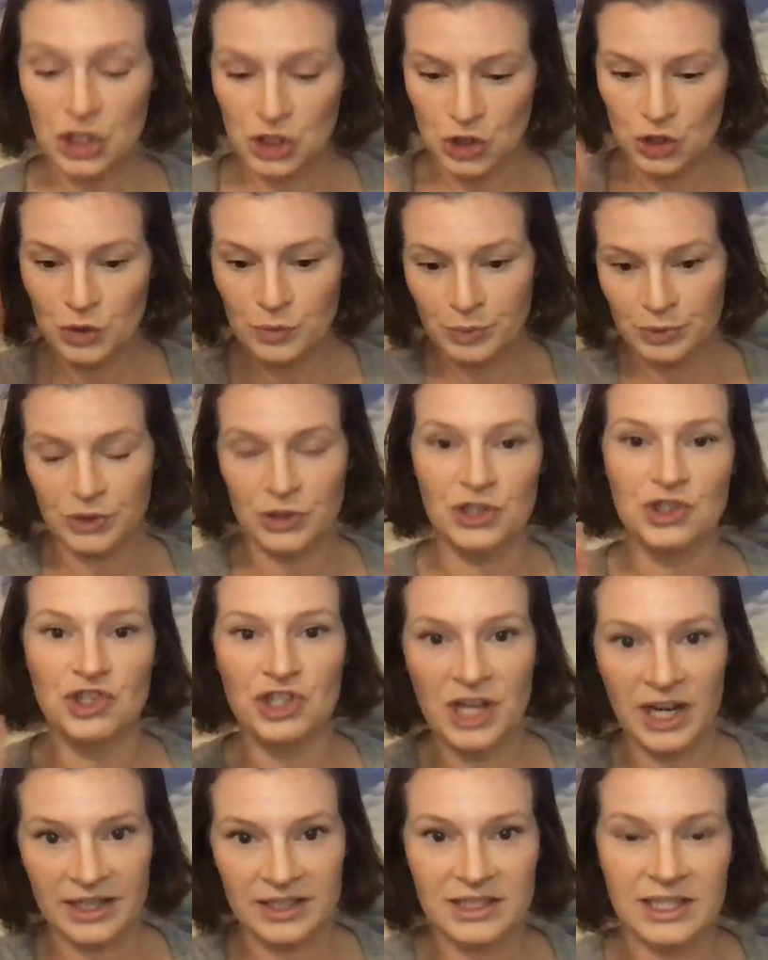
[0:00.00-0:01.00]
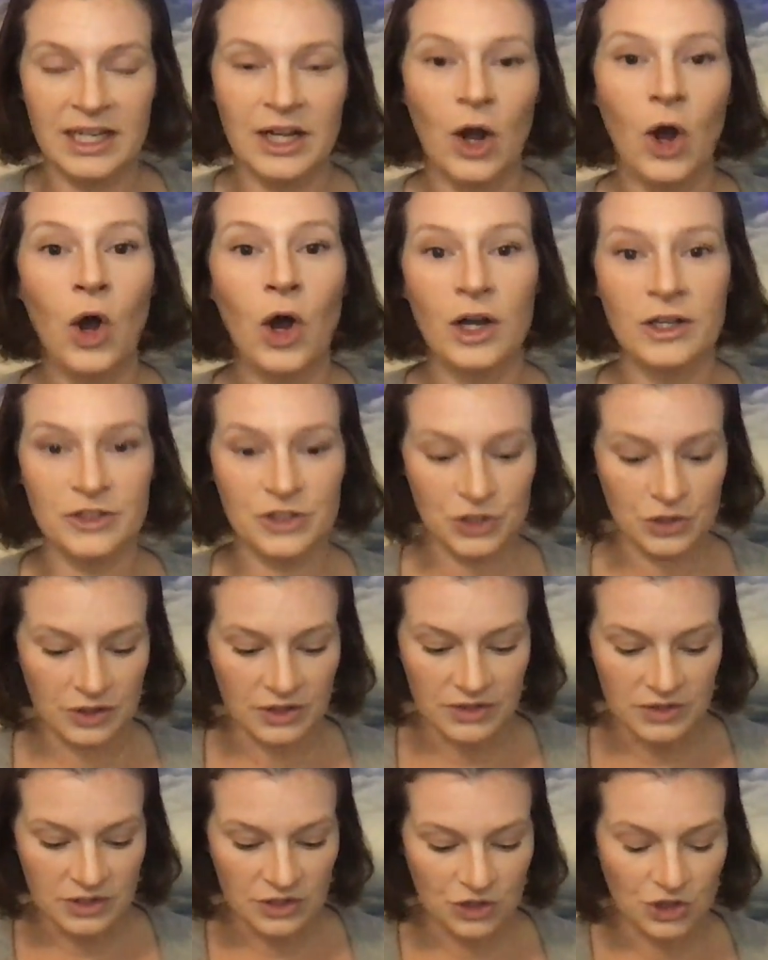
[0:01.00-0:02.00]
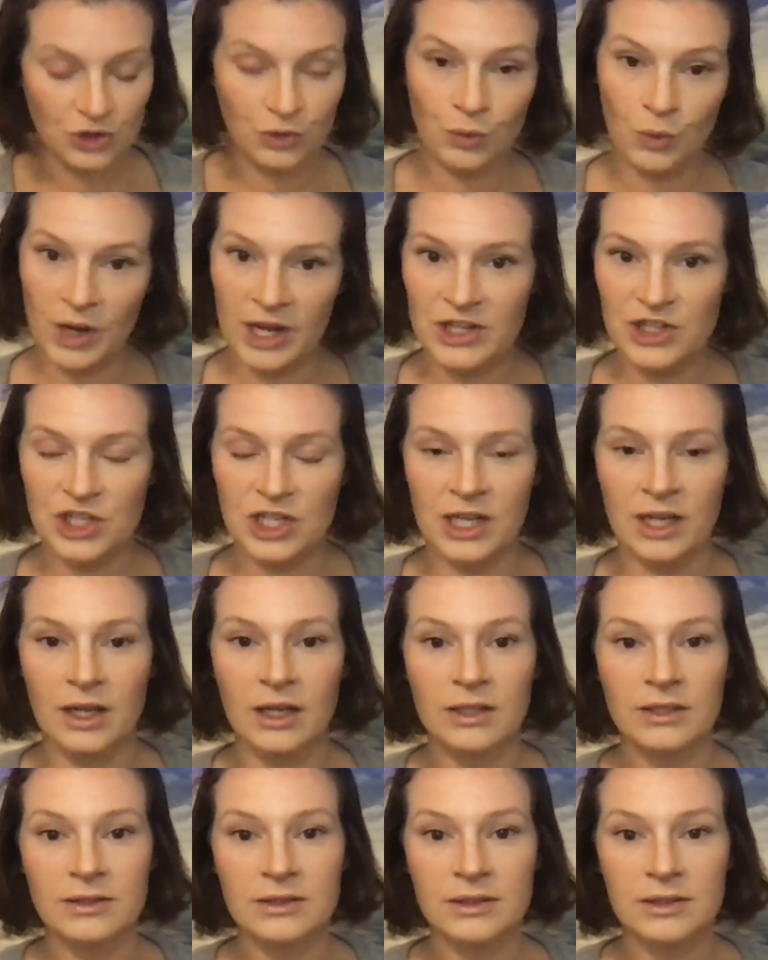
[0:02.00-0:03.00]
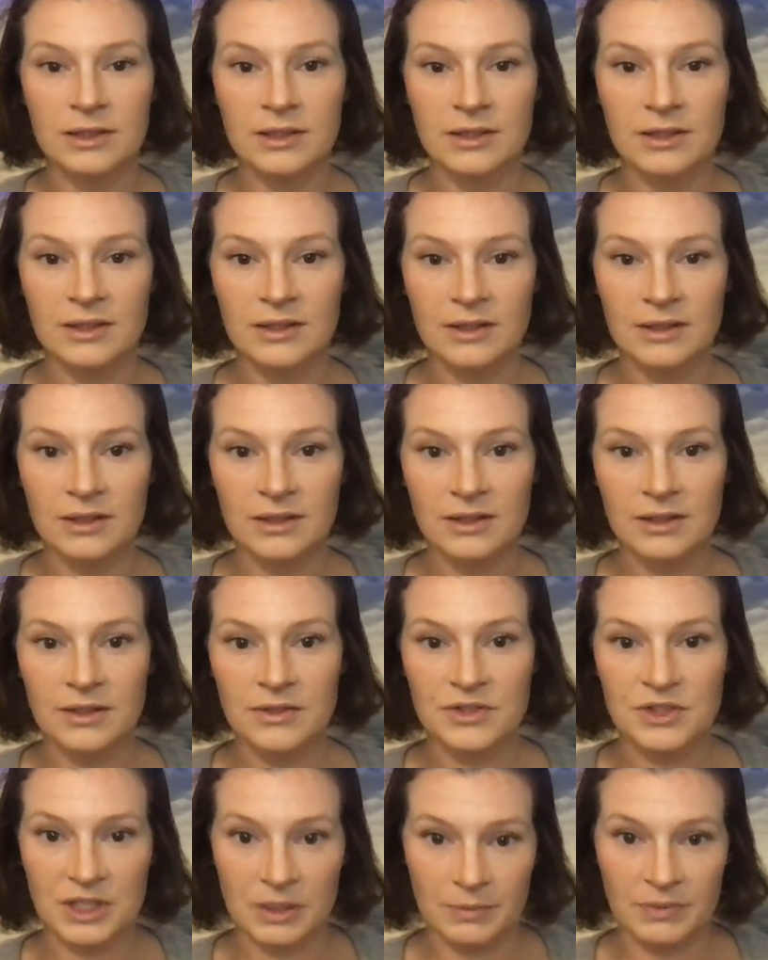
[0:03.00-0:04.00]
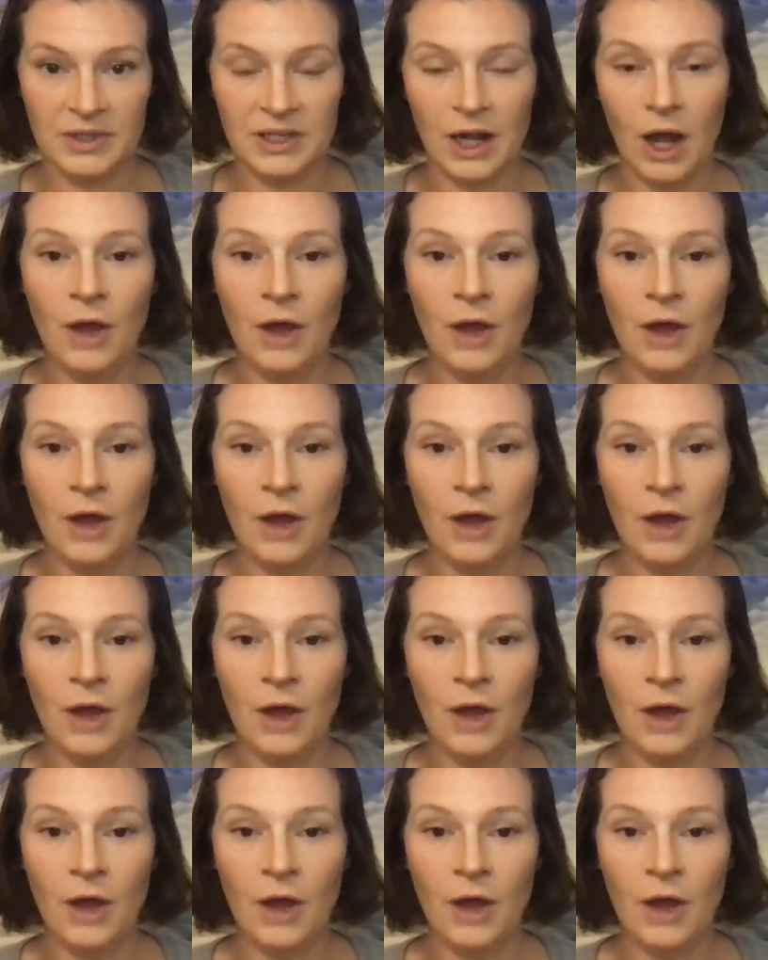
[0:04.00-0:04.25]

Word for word: you projecting onto the situation something